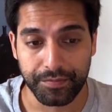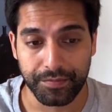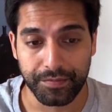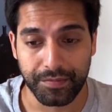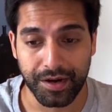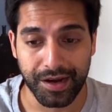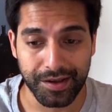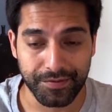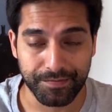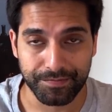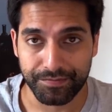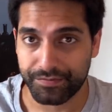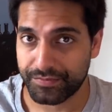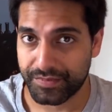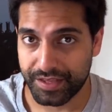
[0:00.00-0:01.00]
My
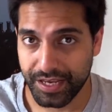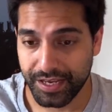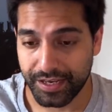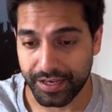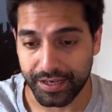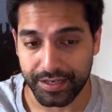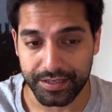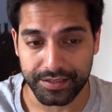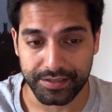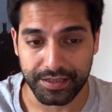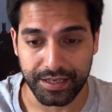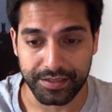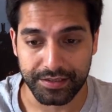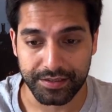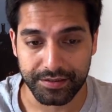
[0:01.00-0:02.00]
thinking is
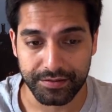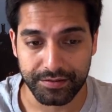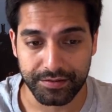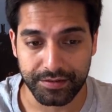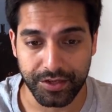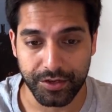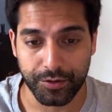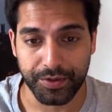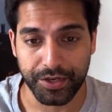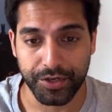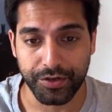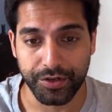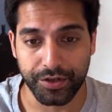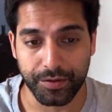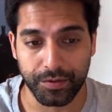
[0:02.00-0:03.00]
that the European
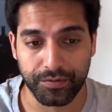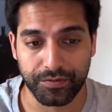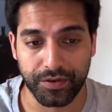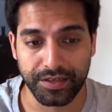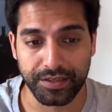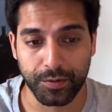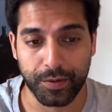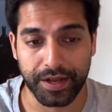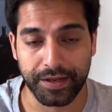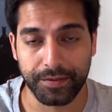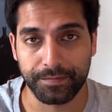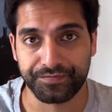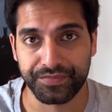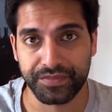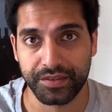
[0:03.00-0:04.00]
Union will find a way
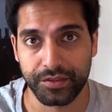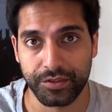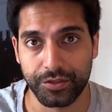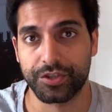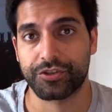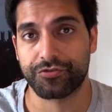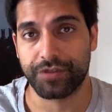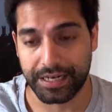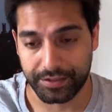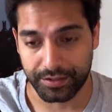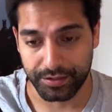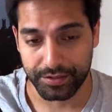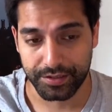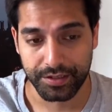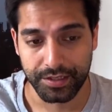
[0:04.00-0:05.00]
to distract
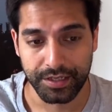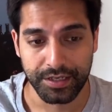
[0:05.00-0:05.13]
us